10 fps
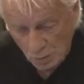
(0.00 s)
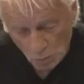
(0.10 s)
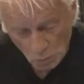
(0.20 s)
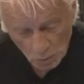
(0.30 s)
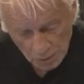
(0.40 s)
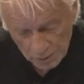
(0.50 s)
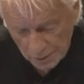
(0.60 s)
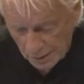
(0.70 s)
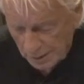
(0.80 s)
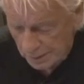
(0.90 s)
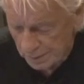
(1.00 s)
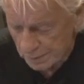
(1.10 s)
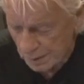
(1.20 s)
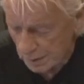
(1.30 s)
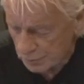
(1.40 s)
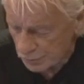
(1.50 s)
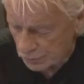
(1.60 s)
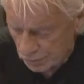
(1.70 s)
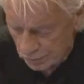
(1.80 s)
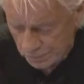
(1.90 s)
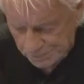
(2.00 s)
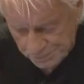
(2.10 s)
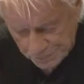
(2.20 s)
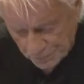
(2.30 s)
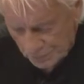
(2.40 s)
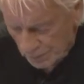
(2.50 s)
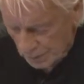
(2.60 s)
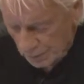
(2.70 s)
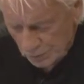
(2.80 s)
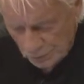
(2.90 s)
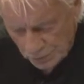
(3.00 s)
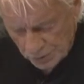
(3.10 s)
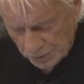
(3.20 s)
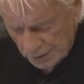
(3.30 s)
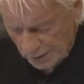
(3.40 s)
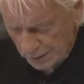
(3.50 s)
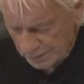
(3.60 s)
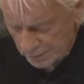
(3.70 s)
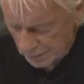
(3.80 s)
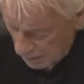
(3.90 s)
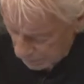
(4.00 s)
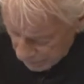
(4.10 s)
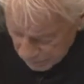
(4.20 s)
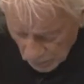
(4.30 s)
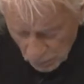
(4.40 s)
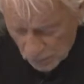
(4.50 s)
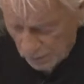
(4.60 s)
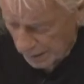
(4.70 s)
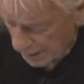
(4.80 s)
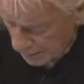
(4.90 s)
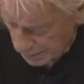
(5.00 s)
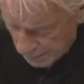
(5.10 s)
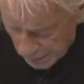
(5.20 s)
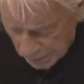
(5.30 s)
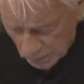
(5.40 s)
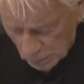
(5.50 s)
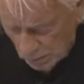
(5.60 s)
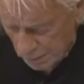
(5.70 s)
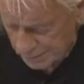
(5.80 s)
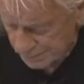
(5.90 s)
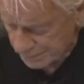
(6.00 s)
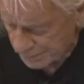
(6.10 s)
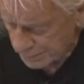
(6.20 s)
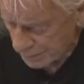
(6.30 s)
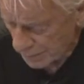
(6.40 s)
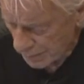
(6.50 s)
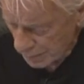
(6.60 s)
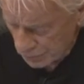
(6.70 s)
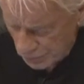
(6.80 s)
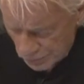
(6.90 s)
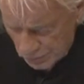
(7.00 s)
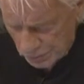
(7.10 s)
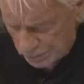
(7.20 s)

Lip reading: 1 and 2, 3 and 4 and 1, 2,